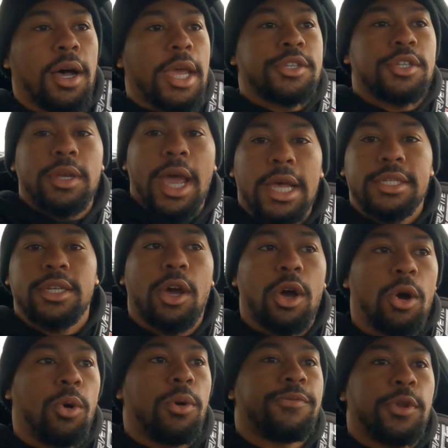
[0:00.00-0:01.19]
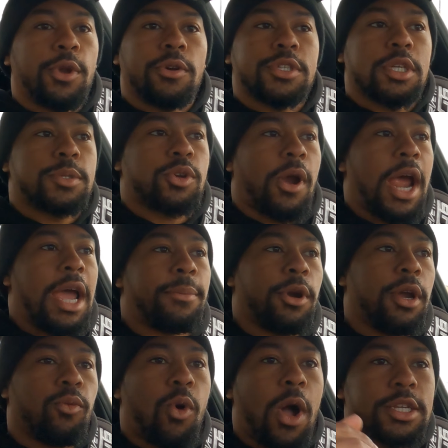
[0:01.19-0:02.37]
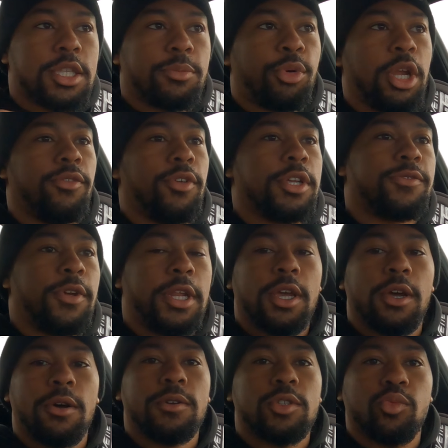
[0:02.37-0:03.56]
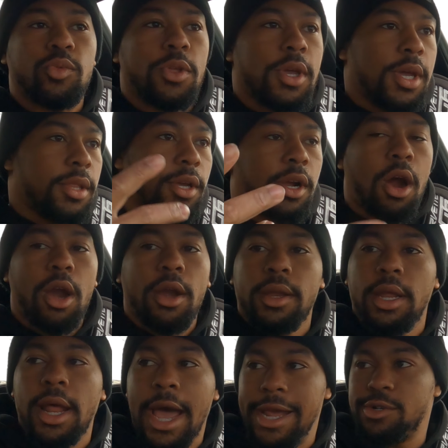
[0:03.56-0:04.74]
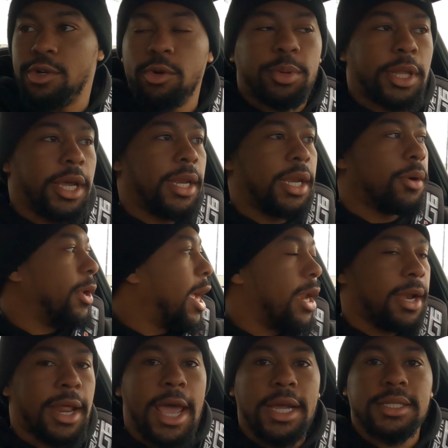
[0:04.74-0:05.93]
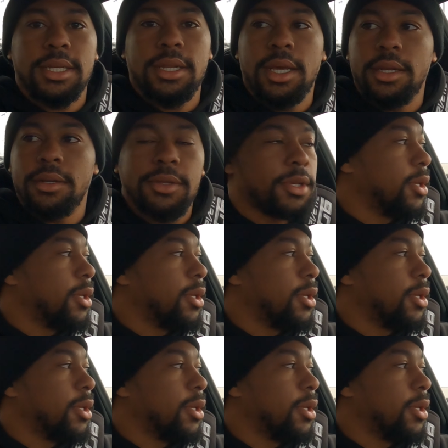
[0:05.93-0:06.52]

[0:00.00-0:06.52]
As you guys know, if you're a subscriber and watched the previous videos, the car did hydroplane and we had an accident,